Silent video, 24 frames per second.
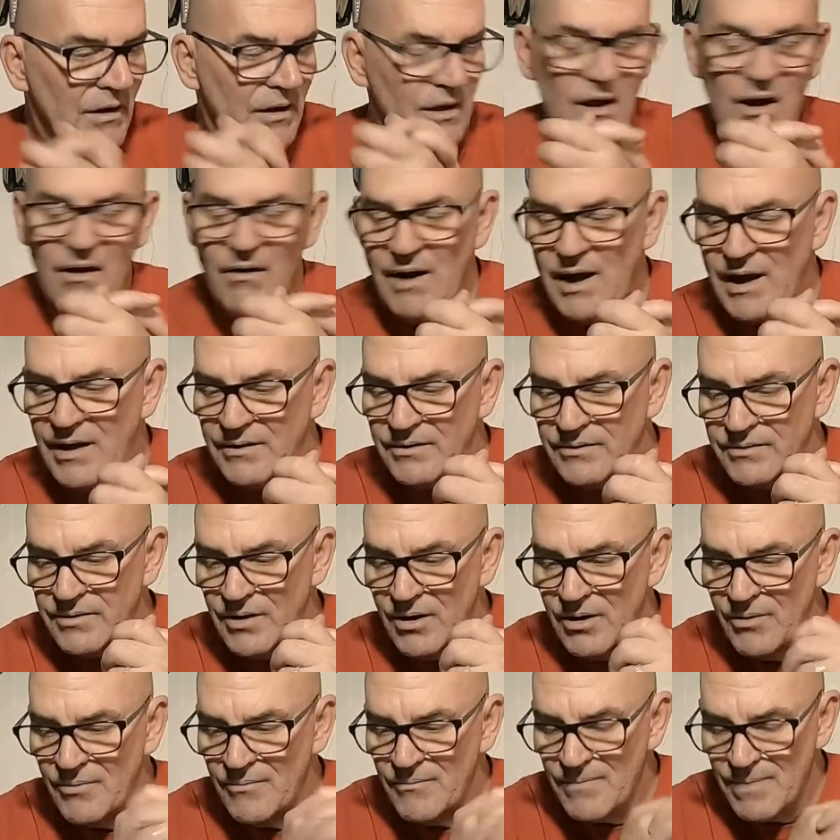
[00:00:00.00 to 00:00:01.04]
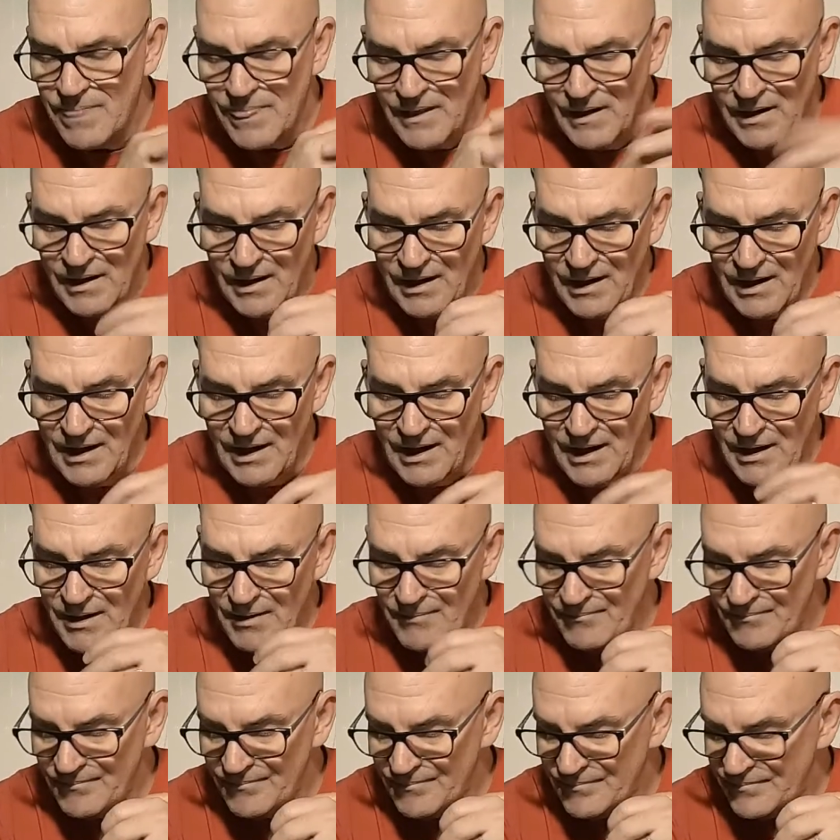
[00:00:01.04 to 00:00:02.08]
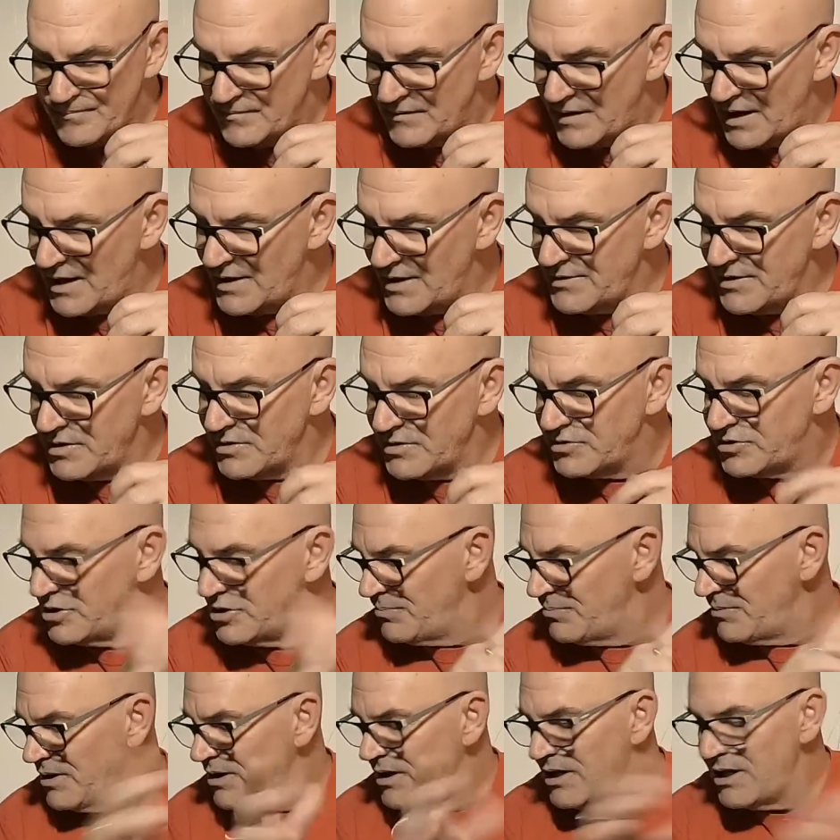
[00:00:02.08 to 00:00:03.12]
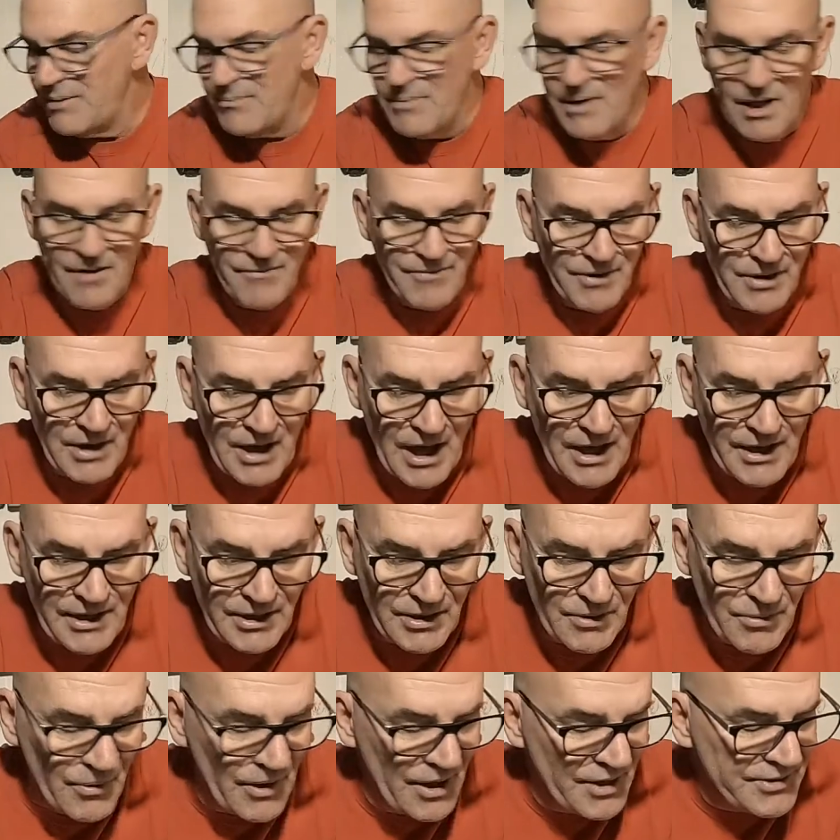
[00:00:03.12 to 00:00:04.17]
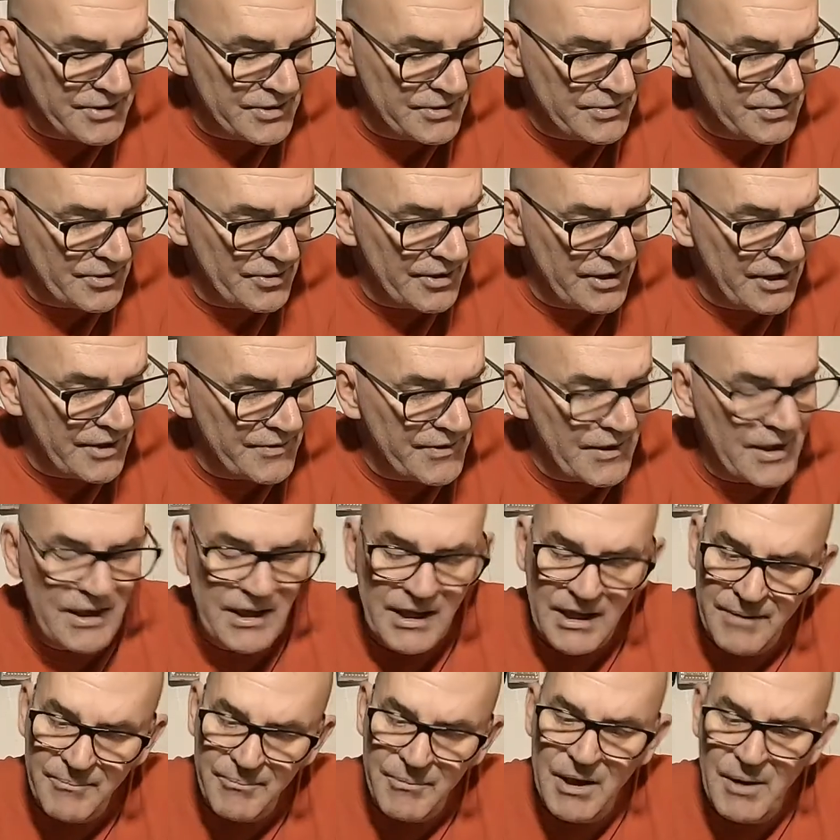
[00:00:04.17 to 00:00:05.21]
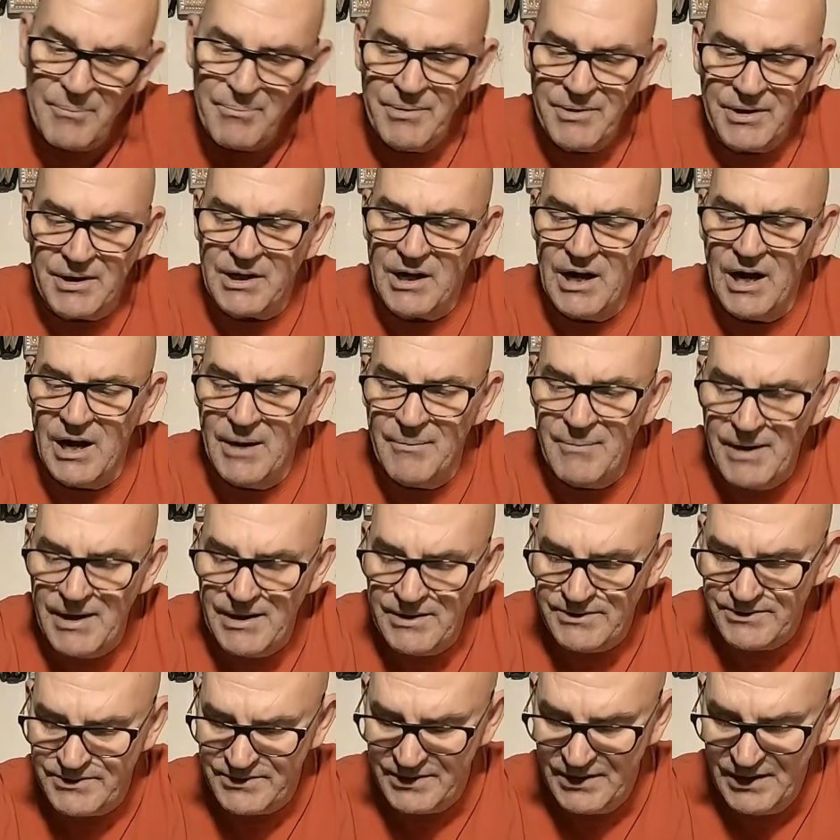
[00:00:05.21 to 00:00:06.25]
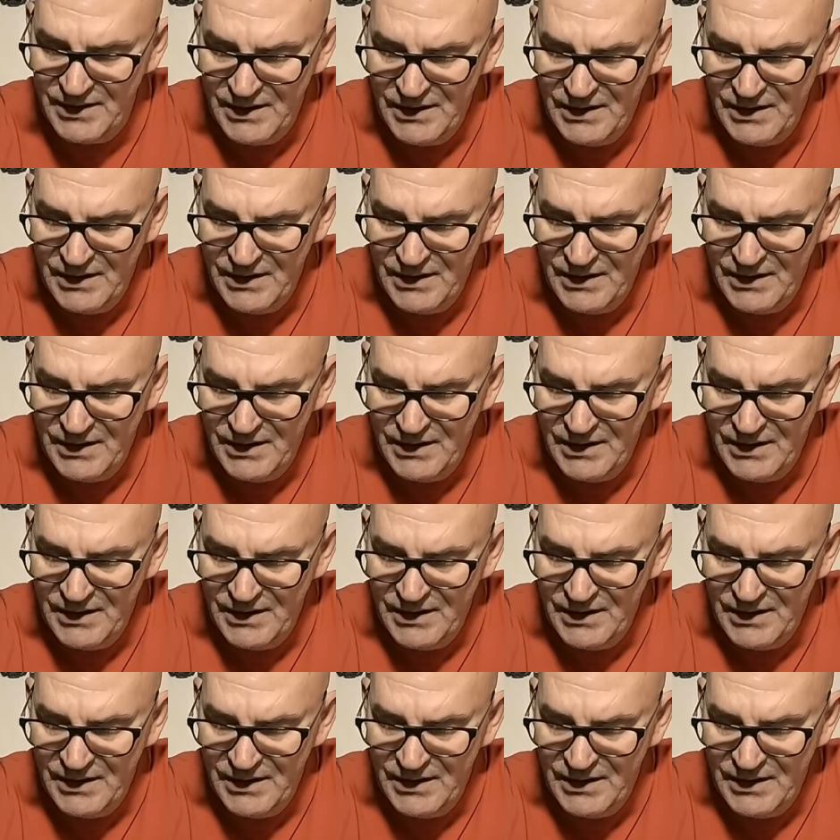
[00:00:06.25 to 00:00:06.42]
All right, so like I said, shoot me an email if you got any questions or anything. Hit me up in the comments.